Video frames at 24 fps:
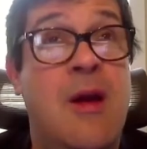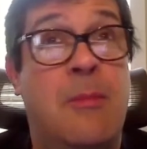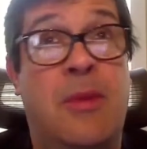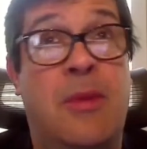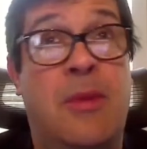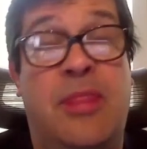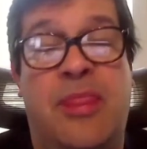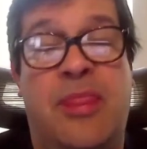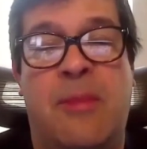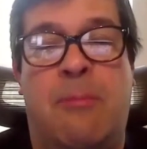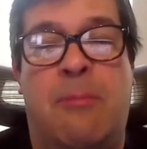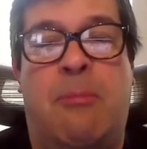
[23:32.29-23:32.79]

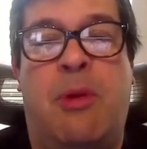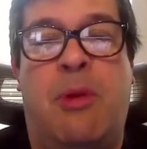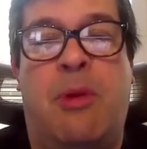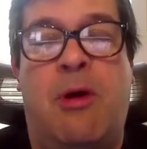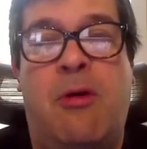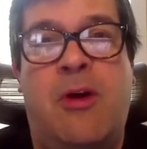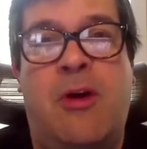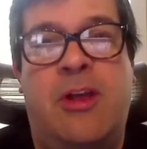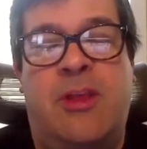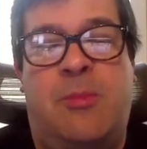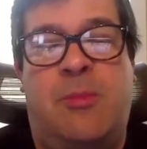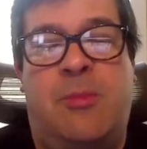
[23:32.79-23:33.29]
But the
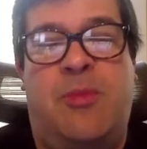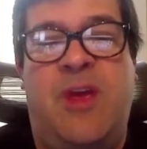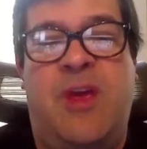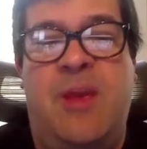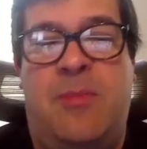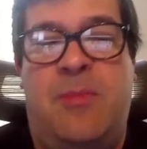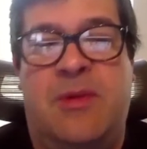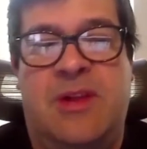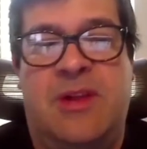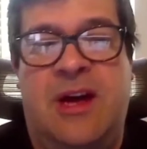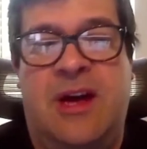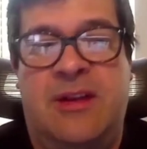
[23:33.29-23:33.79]
bulk of the
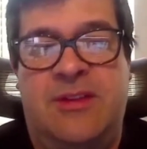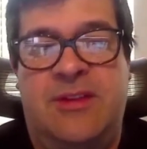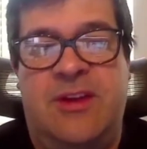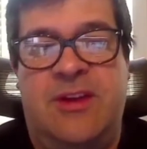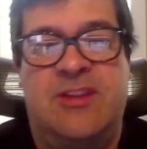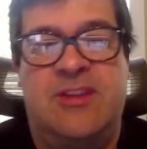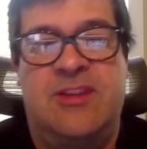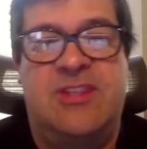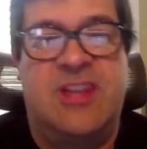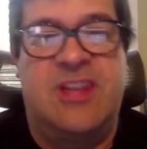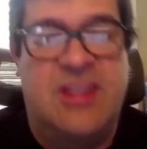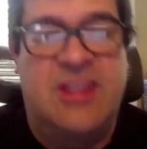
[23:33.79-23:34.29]
people out
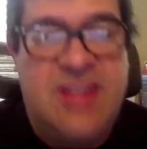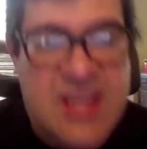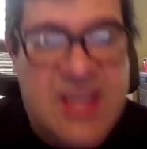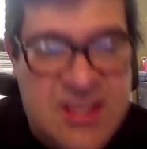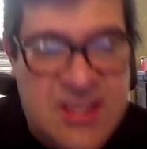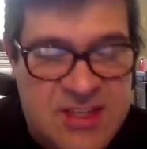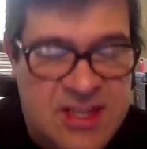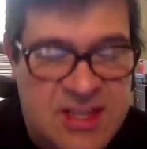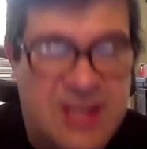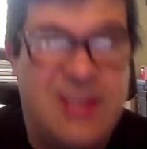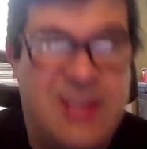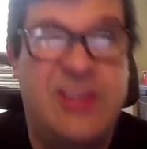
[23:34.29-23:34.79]
there,
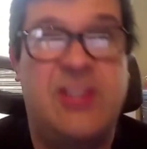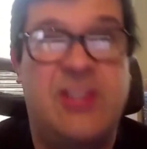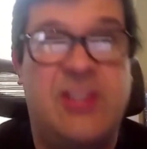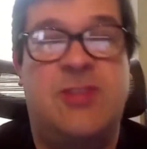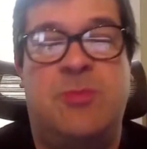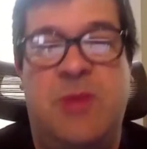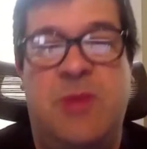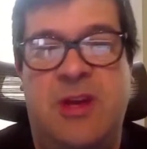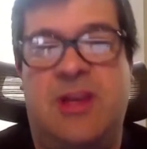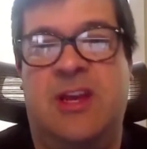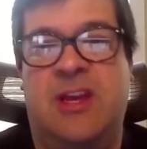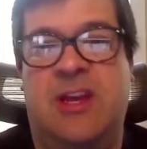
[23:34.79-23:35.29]
statistically
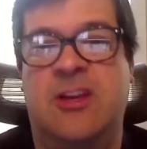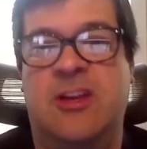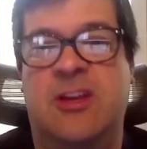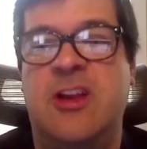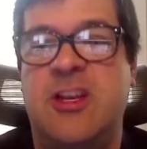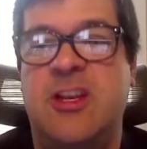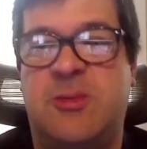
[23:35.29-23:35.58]
speaking,